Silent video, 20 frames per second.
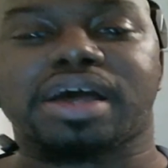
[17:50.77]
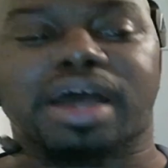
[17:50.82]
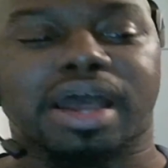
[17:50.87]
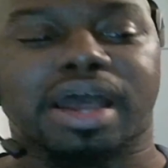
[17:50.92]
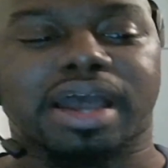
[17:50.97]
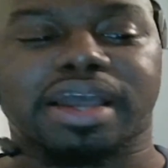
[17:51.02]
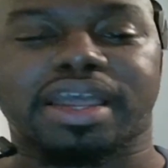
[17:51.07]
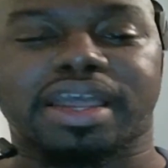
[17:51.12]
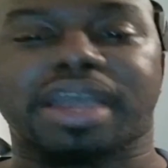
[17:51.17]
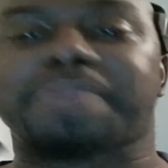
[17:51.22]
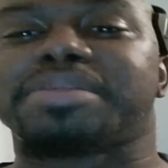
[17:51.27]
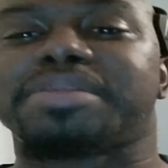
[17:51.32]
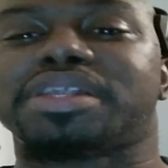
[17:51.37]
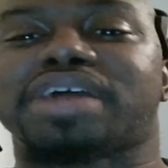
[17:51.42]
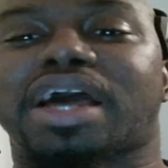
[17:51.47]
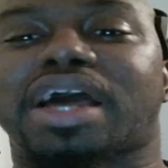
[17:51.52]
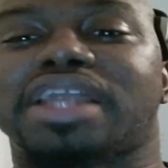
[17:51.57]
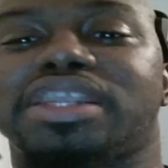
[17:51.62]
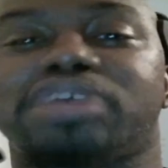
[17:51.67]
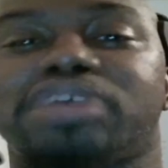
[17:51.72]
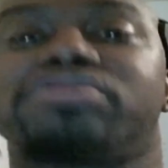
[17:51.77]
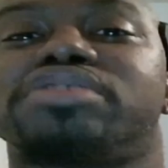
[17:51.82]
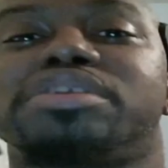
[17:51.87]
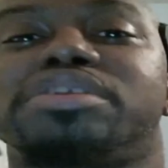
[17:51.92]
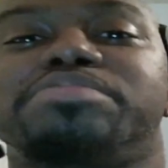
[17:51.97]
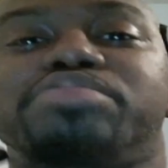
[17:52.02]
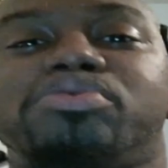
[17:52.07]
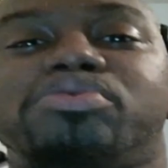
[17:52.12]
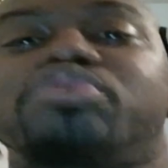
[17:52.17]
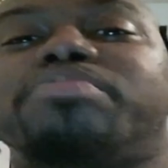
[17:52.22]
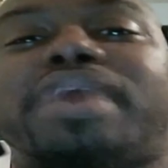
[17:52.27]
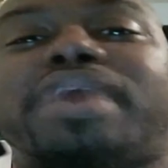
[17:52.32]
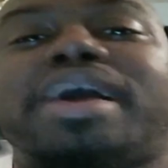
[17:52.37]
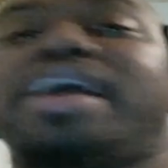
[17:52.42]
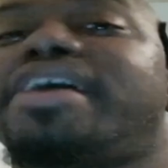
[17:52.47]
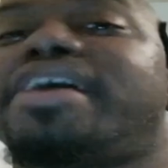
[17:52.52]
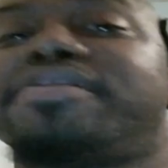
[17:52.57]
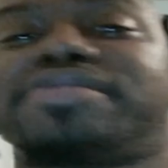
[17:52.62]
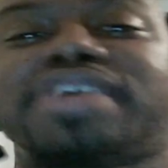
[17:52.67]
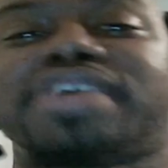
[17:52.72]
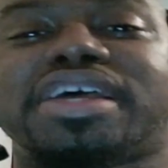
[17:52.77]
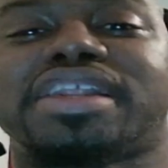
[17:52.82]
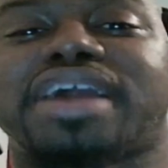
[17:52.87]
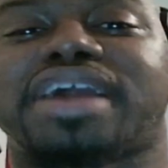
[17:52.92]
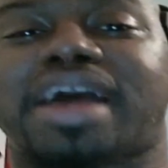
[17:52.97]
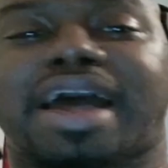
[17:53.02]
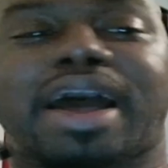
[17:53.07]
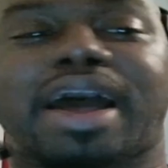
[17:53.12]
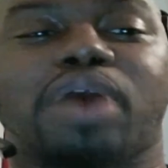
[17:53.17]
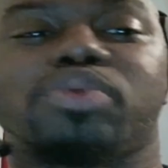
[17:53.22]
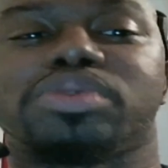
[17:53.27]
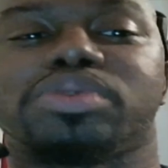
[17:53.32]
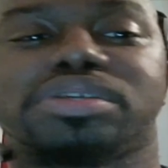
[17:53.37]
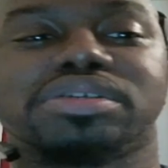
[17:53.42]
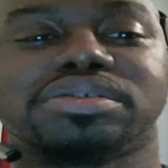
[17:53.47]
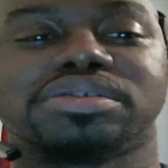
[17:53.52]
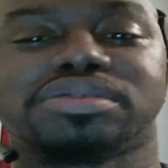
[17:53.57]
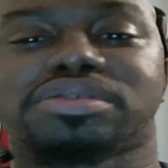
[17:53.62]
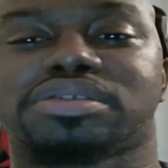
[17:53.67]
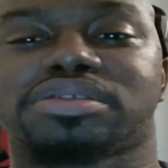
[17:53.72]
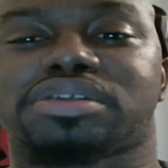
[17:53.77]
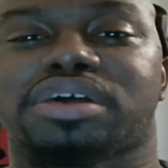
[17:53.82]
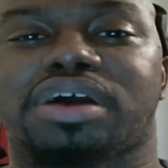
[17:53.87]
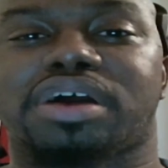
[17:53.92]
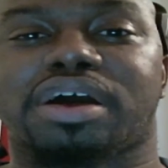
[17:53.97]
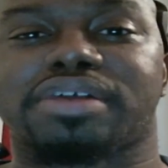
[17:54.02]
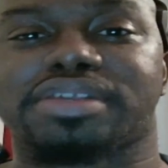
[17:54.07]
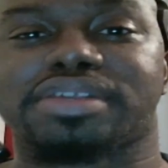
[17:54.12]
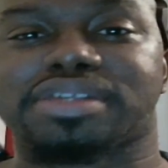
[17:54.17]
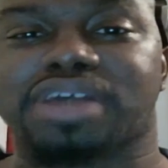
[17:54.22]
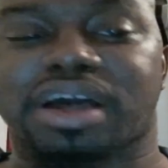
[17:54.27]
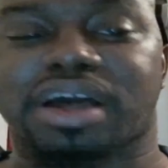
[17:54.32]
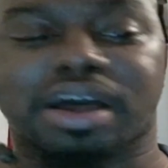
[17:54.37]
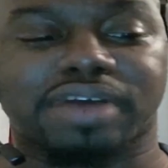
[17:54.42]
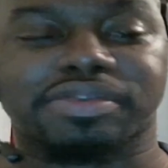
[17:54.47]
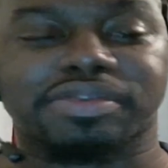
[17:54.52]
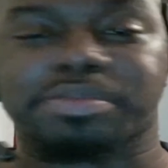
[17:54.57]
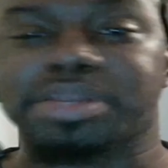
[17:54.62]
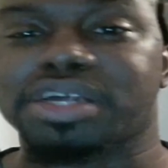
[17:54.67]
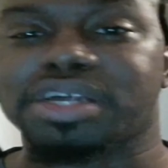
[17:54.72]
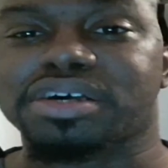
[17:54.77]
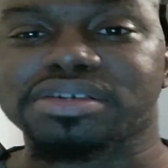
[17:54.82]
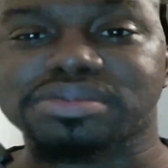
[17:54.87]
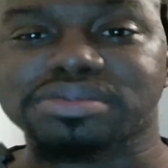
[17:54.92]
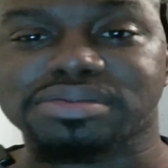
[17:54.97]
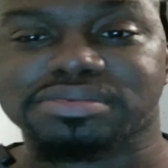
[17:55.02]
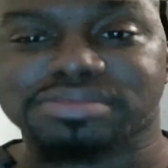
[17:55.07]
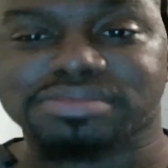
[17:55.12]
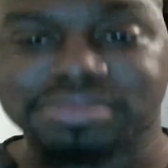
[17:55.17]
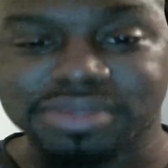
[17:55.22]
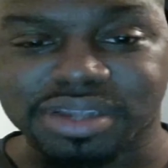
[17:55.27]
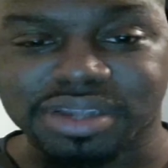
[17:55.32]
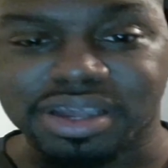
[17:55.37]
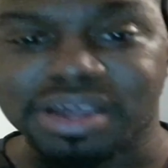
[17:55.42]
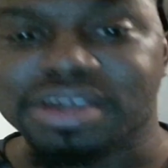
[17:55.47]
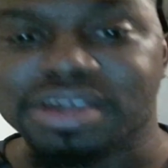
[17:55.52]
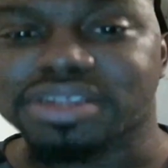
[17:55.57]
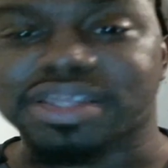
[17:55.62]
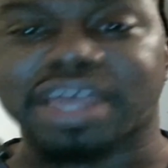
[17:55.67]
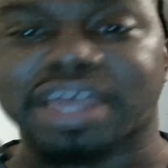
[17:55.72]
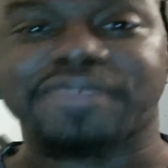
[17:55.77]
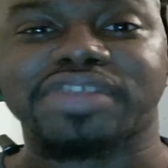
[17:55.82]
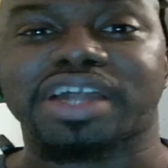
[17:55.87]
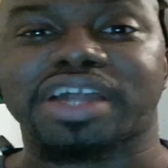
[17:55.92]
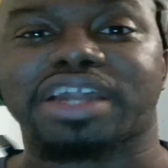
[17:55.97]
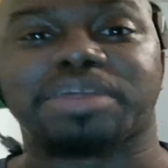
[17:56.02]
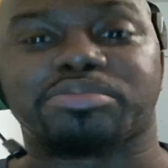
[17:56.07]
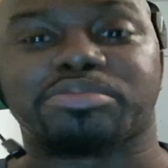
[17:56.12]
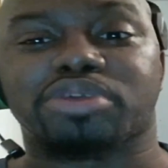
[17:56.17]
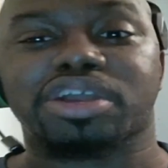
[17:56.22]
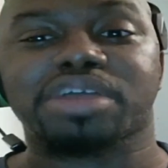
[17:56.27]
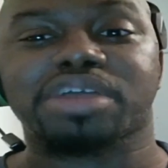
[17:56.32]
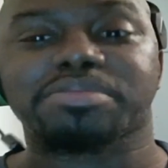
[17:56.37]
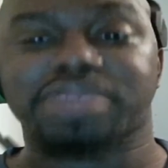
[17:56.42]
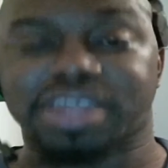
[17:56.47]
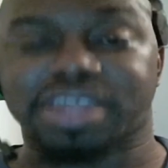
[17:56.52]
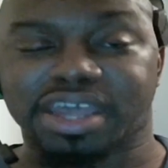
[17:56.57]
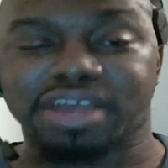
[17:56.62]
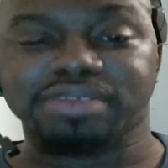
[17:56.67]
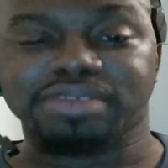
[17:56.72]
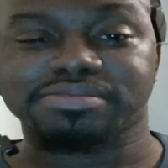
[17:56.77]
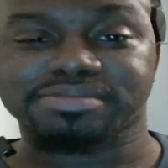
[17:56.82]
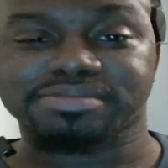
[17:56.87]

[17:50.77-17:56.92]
I can't believe I literally pulled my headset out of the plug. Thankfully, I didn't break it, but yeah.